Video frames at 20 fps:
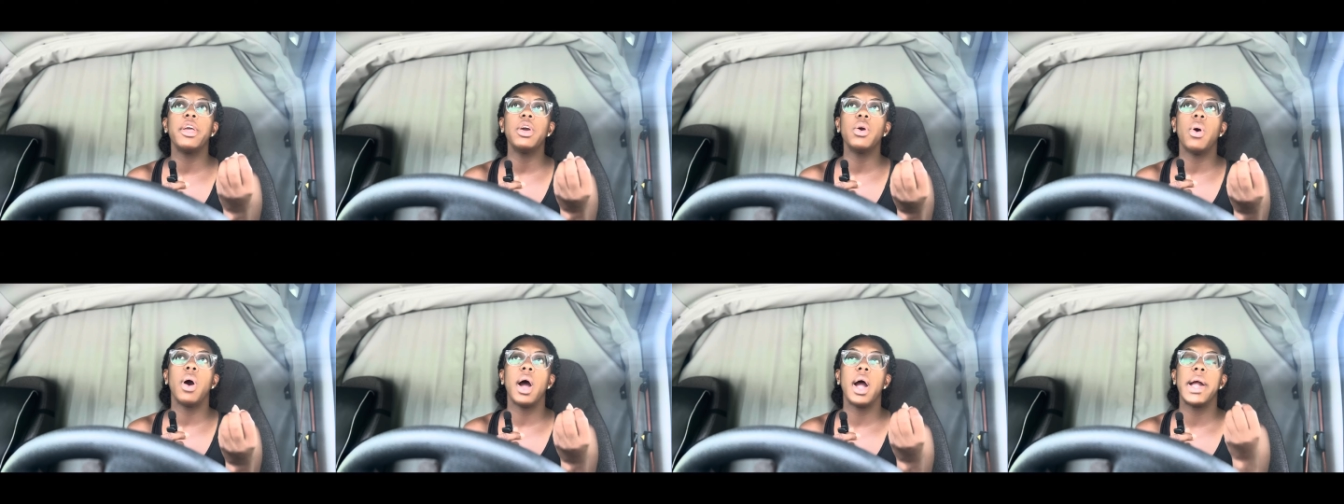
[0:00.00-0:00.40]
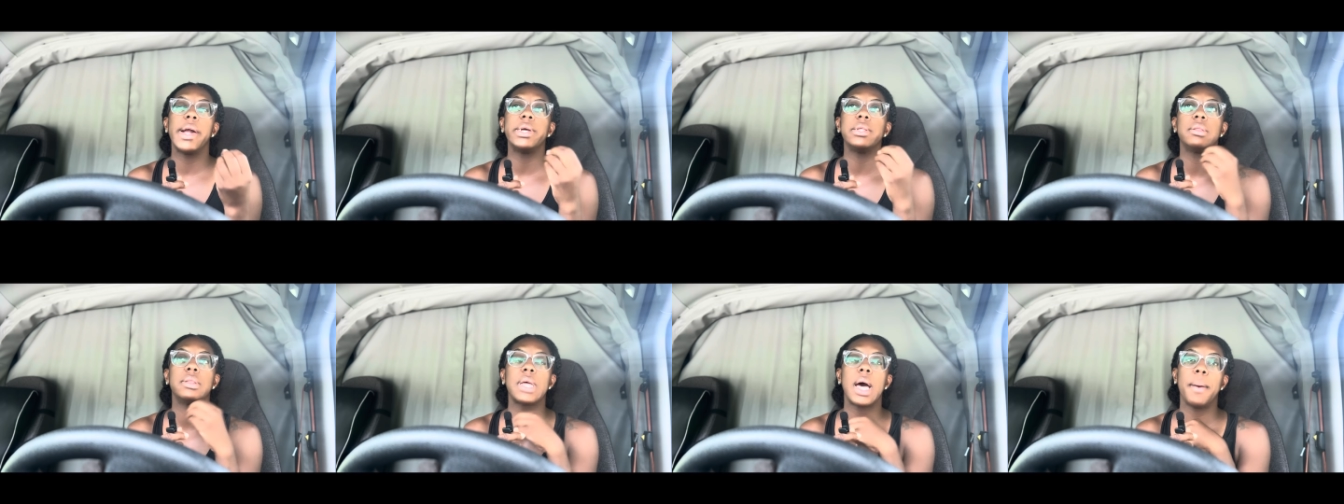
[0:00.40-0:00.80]
you are
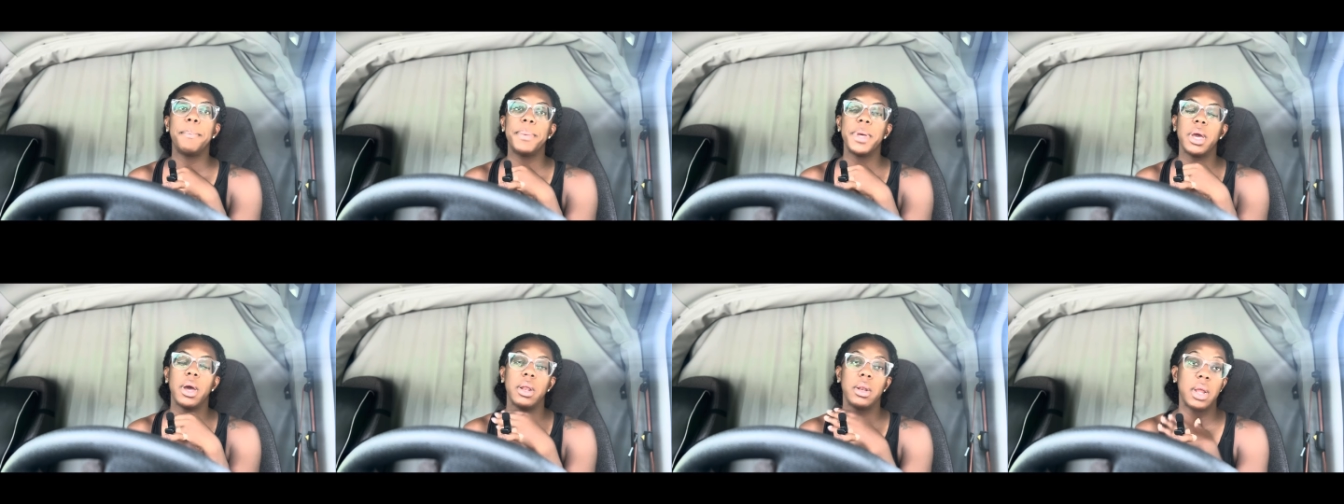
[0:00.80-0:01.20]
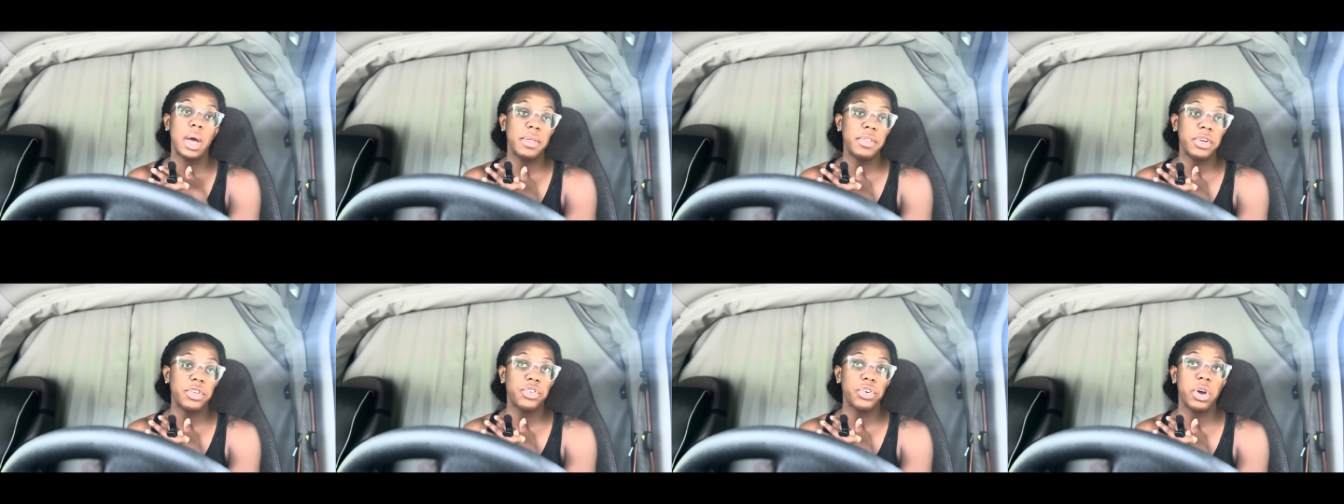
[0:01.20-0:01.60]
stopping
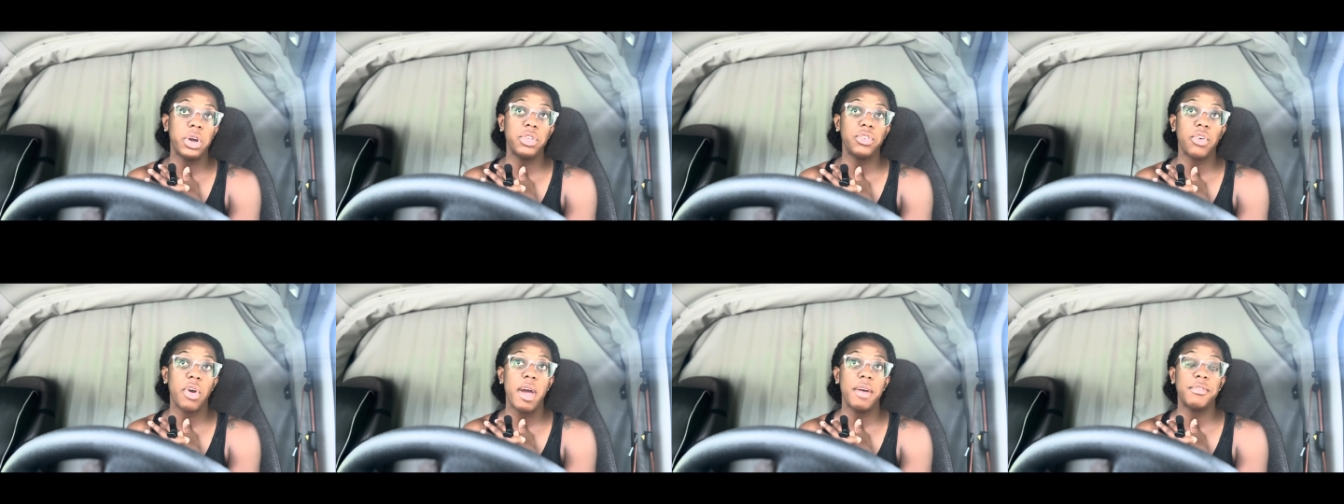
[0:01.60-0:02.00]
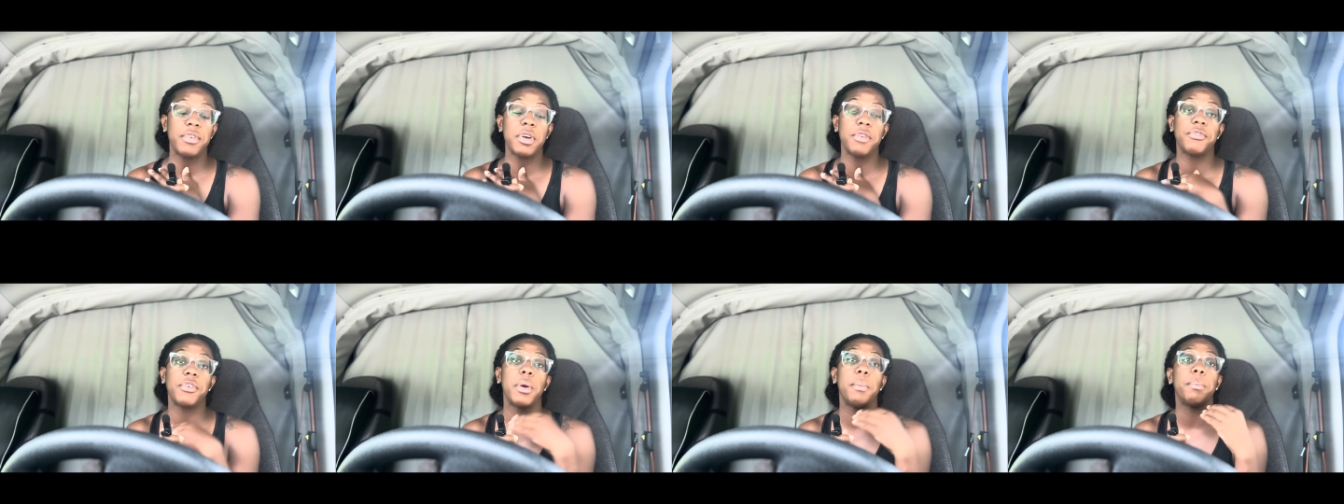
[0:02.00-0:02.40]
another truck
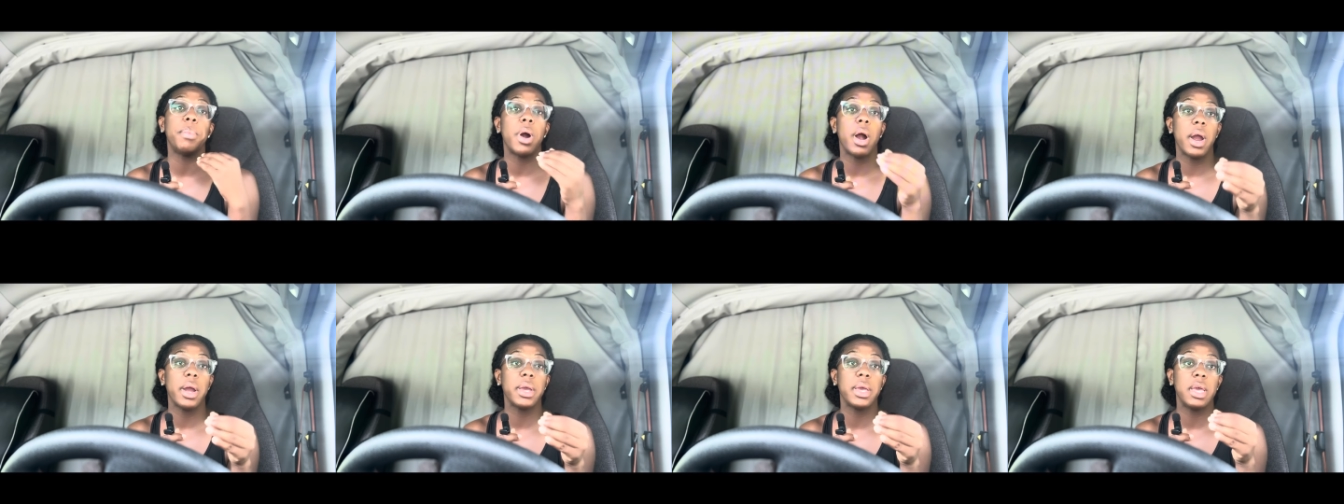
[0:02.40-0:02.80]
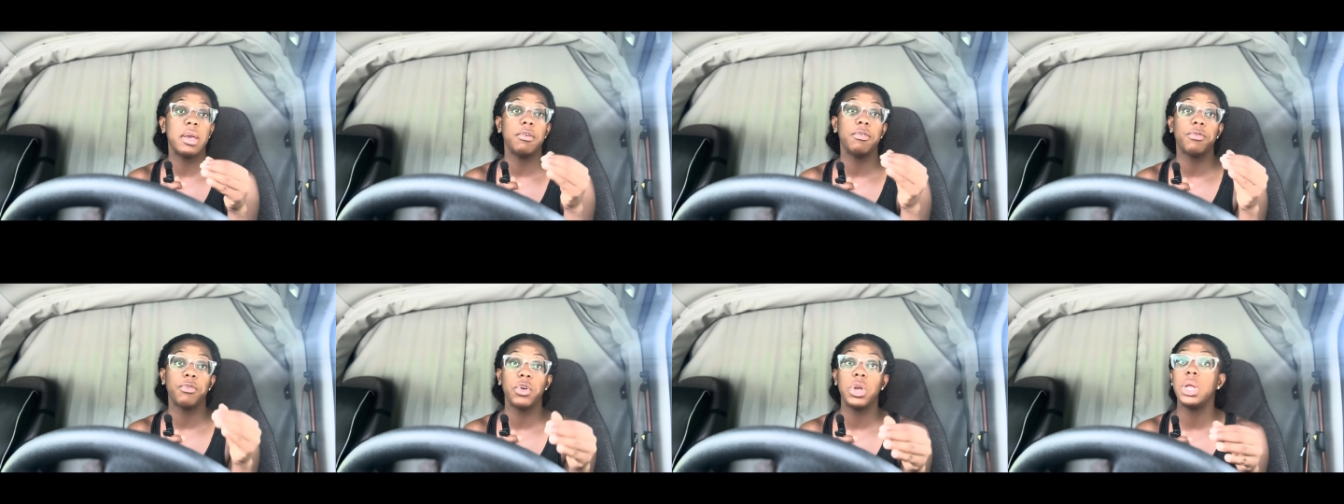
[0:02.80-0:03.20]
driver from
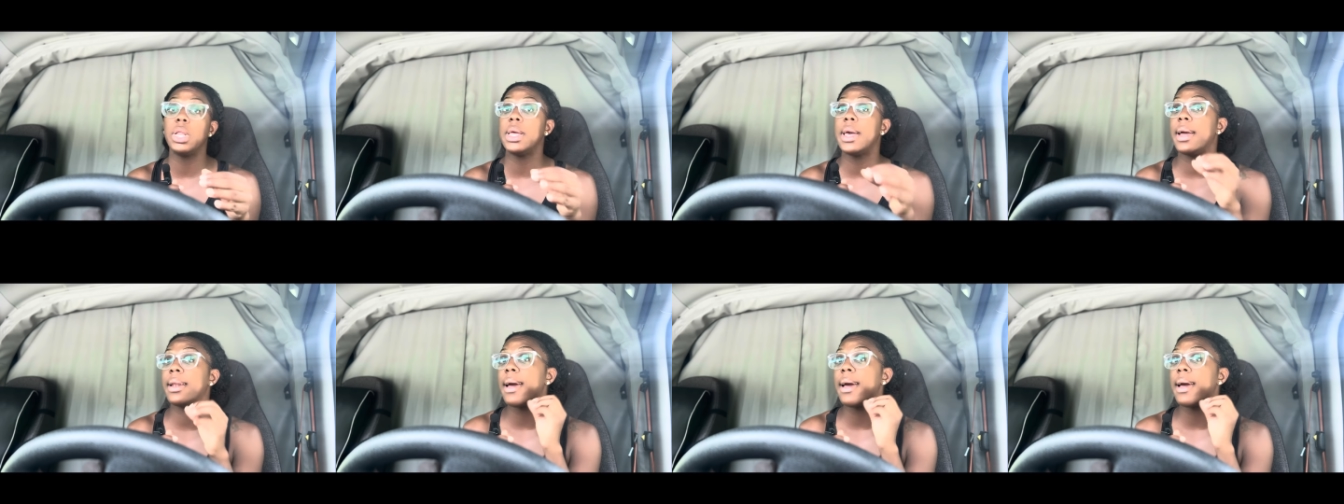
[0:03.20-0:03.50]
parking freely,